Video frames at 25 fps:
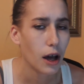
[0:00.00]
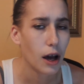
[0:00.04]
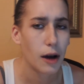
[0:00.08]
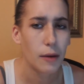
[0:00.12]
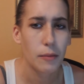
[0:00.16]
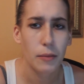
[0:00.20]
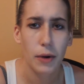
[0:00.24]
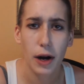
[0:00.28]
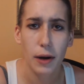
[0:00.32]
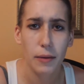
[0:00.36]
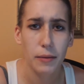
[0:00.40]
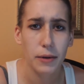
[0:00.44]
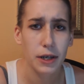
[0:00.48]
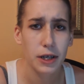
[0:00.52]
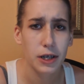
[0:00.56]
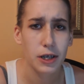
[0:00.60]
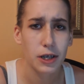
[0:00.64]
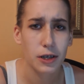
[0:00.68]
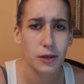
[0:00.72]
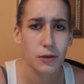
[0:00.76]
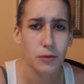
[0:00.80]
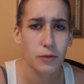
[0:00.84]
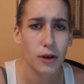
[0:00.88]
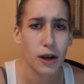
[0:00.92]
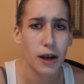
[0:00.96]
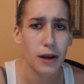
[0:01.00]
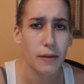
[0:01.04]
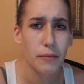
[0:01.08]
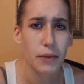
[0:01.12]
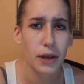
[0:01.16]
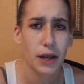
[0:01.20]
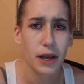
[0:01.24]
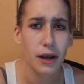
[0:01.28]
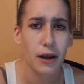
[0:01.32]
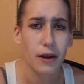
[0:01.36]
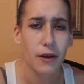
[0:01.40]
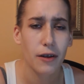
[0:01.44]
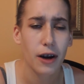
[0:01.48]
I'm probably just
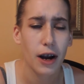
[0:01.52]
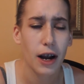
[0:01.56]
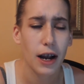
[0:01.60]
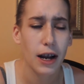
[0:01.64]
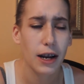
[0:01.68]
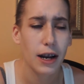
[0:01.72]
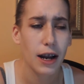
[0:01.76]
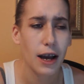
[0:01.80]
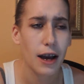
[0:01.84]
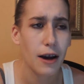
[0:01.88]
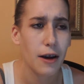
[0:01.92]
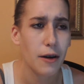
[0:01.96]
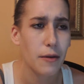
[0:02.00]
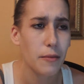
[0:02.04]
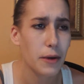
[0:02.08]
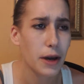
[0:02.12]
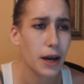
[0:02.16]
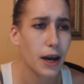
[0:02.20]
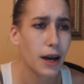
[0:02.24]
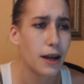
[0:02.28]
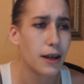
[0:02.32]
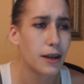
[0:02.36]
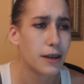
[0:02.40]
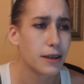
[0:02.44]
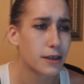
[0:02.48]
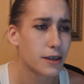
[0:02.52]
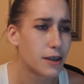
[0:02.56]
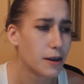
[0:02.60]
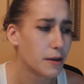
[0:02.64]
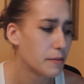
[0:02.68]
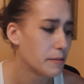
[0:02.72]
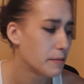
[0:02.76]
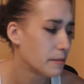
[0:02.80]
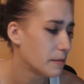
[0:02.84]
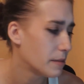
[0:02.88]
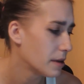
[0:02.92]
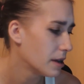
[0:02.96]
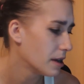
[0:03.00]
rambling right now because
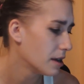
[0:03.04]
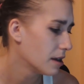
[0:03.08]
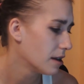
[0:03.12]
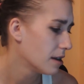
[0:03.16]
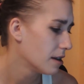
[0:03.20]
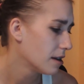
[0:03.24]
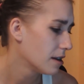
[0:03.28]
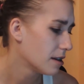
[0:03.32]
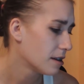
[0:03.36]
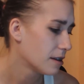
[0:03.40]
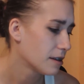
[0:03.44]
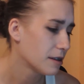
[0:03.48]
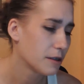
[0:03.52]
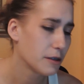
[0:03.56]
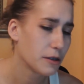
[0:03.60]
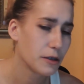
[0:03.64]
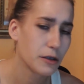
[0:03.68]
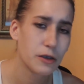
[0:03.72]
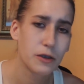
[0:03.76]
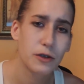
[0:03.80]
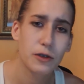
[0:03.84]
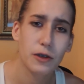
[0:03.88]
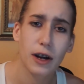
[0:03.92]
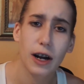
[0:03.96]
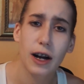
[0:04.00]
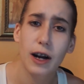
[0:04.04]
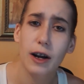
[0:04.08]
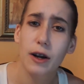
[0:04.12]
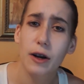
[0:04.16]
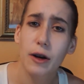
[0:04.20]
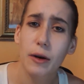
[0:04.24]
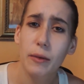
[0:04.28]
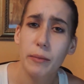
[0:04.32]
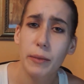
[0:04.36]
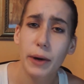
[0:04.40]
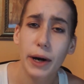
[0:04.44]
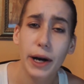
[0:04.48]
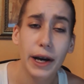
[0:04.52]
I'm
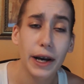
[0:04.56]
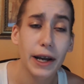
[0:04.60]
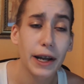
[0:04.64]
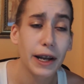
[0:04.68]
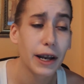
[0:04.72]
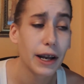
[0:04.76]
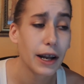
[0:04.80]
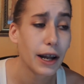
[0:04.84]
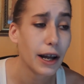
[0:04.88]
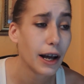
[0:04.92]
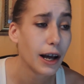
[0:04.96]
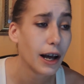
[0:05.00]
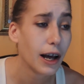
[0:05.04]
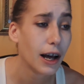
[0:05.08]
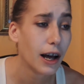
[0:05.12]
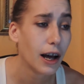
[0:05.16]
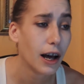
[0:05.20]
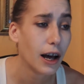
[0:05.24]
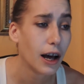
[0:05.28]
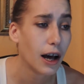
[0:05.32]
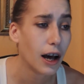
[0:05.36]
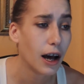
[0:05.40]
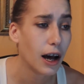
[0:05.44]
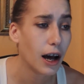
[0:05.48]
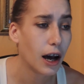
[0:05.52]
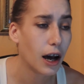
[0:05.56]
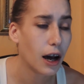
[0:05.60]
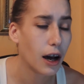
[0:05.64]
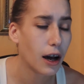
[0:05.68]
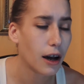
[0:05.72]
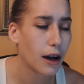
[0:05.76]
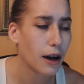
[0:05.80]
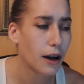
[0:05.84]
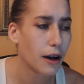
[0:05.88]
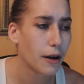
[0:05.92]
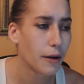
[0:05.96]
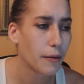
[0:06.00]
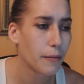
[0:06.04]
drunk, but
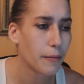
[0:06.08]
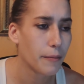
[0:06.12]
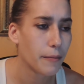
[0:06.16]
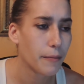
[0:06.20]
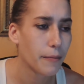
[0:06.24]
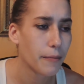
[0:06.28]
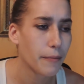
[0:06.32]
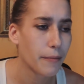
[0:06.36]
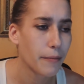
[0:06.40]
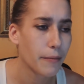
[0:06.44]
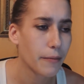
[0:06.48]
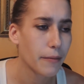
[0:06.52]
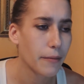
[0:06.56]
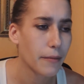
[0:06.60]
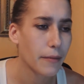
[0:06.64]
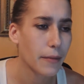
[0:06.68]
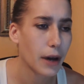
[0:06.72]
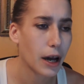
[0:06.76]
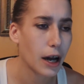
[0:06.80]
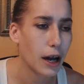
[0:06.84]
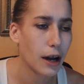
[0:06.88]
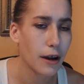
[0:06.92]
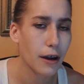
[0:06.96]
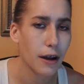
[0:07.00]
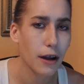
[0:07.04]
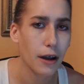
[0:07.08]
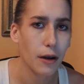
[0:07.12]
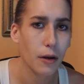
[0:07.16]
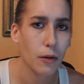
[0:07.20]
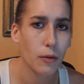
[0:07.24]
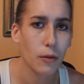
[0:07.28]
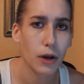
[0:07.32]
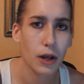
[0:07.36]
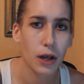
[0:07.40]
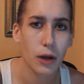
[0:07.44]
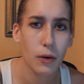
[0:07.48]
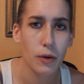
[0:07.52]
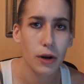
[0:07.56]
I
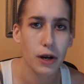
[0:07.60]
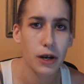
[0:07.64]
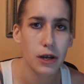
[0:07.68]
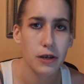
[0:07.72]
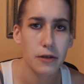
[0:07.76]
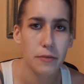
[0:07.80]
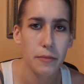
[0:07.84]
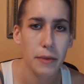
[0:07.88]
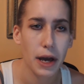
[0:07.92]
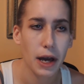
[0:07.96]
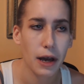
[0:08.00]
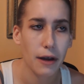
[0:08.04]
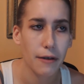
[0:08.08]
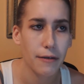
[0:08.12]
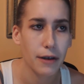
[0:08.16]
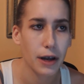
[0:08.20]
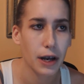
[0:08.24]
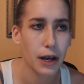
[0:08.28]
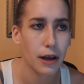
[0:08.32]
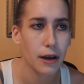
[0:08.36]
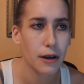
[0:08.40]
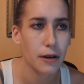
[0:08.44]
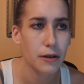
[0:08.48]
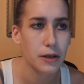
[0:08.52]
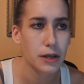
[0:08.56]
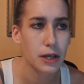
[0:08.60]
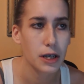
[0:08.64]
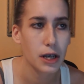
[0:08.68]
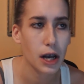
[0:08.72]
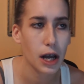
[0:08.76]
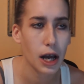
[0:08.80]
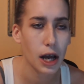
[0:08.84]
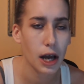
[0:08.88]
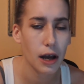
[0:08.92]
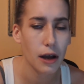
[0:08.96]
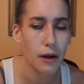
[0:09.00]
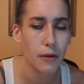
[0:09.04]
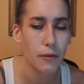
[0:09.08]
really wanted to make a video
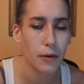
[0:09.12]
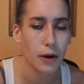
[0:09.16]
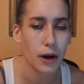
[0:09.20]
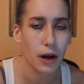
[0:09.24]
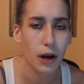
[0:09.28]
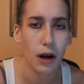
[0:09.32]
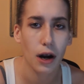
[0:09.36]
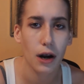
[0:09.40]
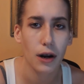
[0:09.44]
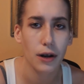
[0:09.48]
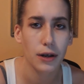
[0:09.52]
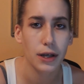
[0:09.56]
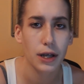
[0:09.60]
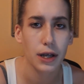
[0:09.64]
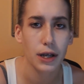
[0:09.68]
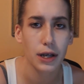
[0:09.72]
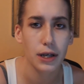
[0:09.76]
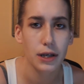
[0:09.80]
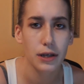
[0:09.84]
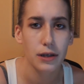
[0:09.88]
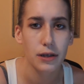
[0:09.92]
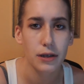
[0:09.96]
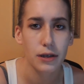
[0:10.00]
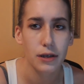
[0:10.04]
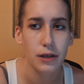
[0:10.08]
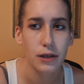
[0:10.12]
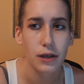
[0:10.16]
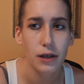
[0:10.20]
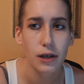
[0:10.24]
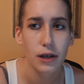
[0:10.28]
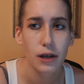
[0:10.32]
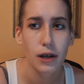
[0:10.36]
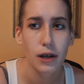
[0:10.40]
today regardless